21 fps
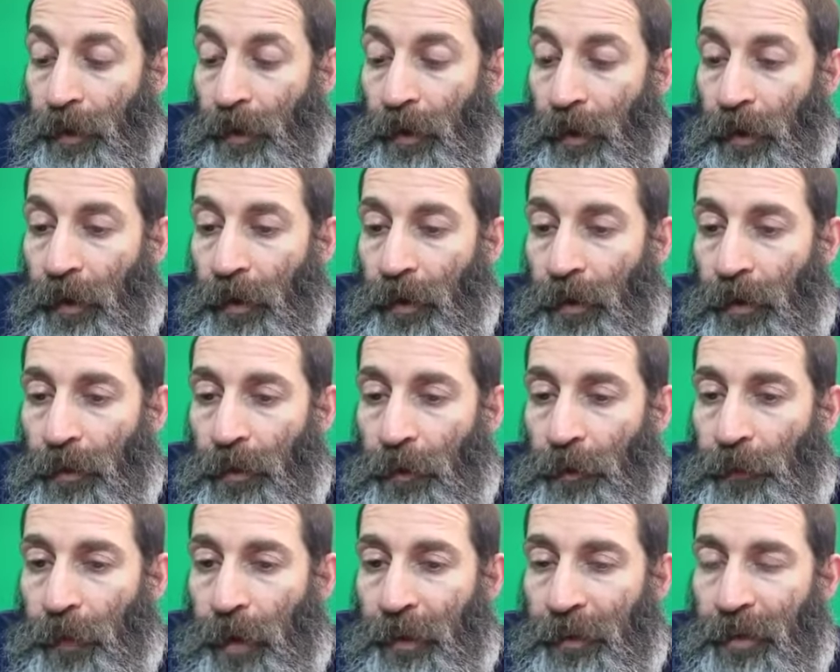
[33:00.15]
And uh,
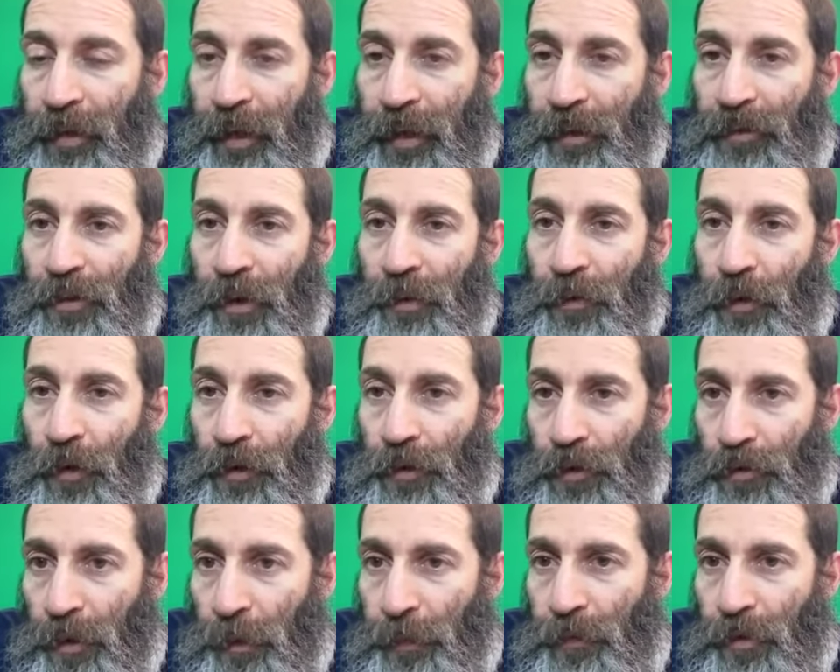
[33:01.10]
the foundation of all
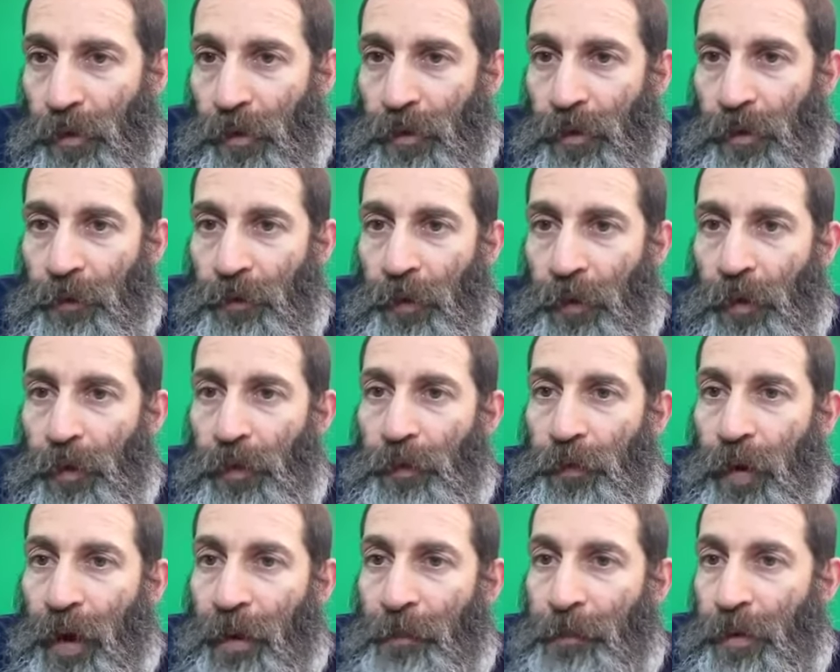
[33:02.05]
Scripture is the first
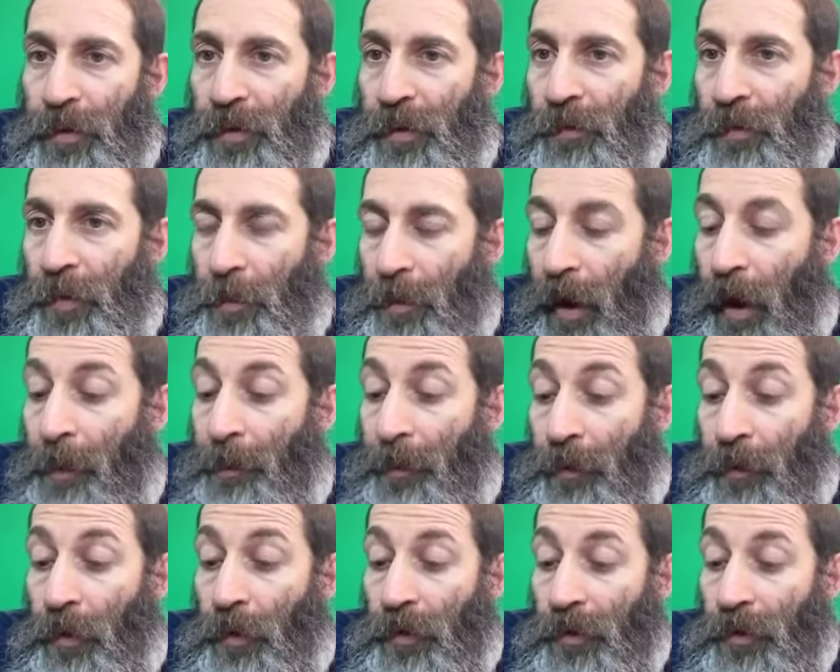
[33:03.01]
five books of the
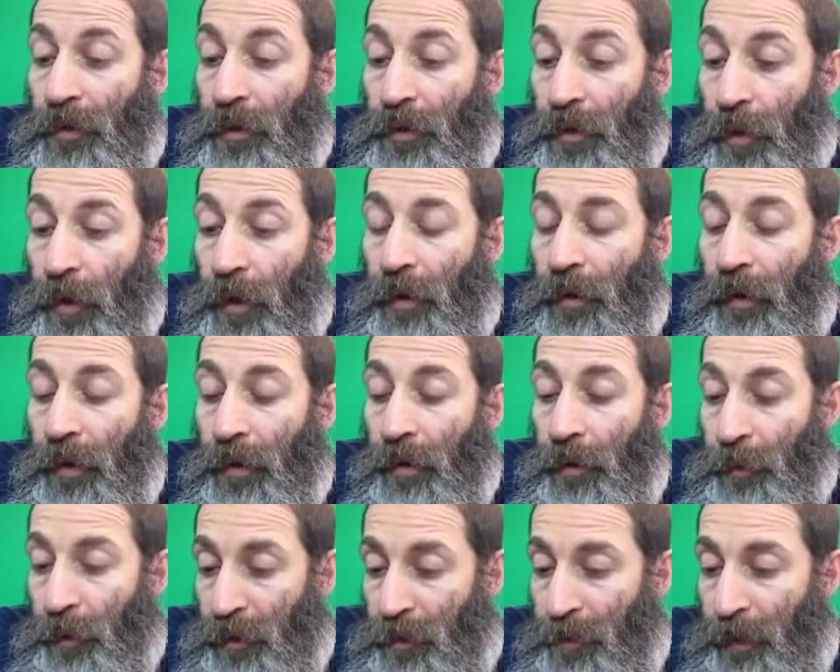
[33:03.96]
Bible, known Torah,
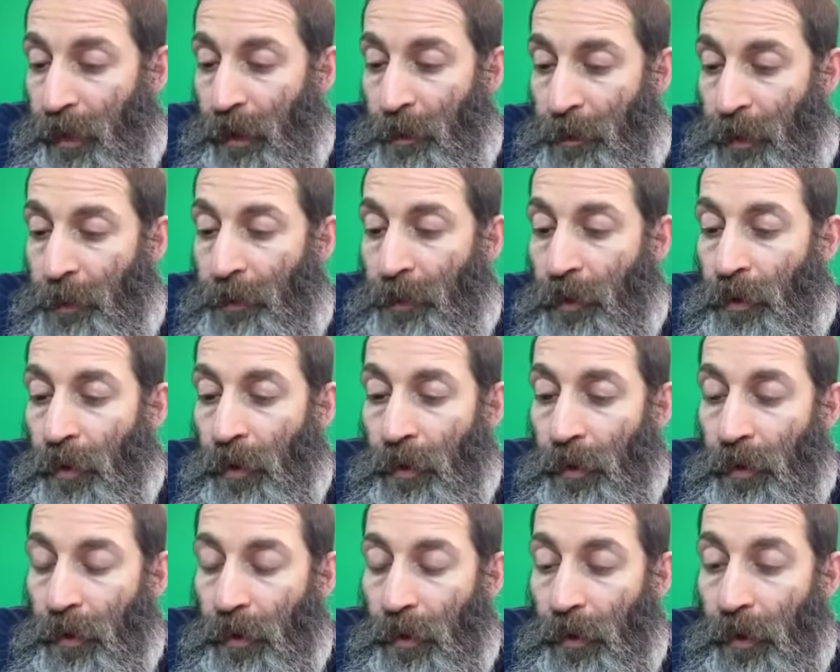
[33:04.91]
which many people call
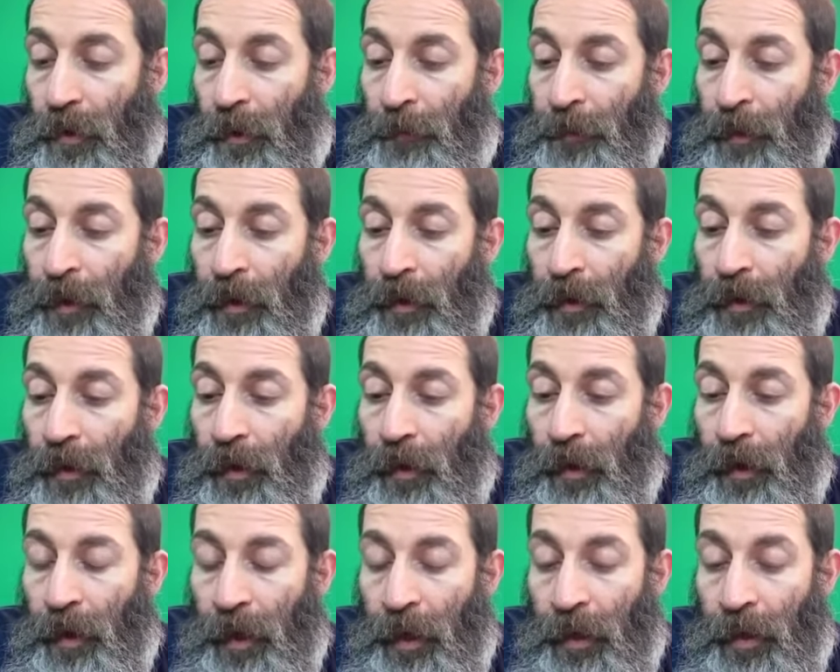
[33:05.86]
the law.
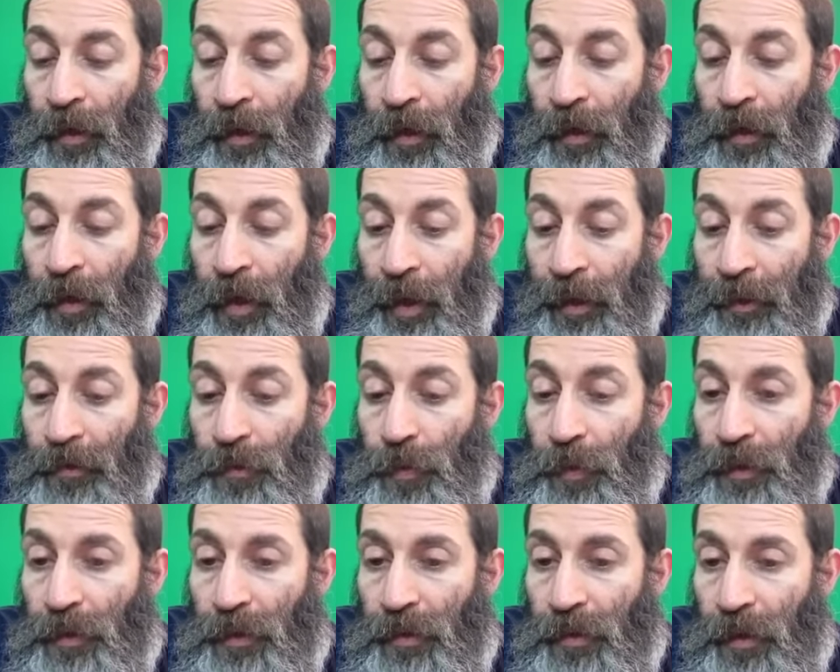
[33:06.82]
Uh, and, and that's
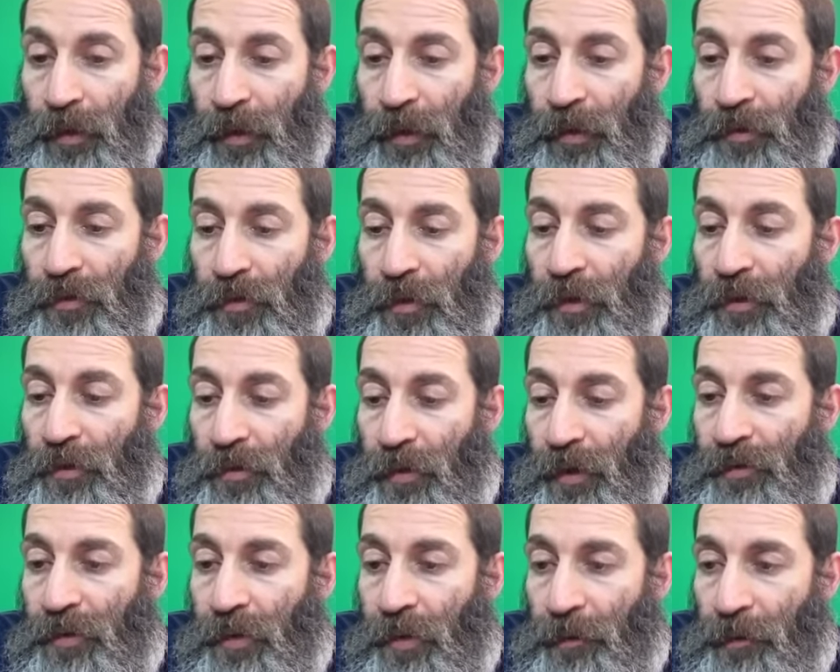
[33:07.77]
what sin is,
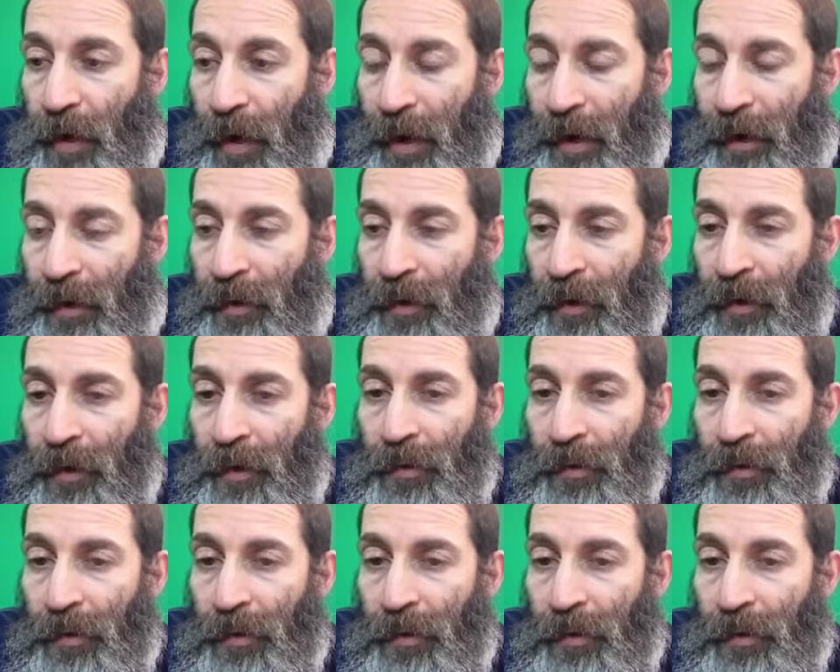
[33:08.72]
transgression of that.